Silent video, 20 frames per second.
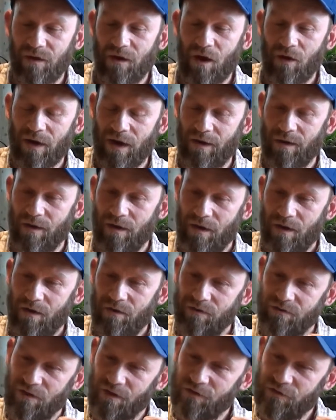Okay,
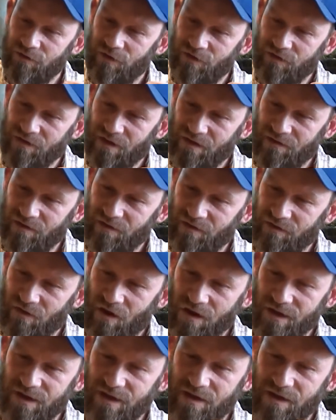so let's just get this
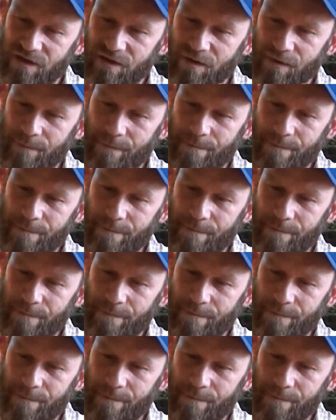on here.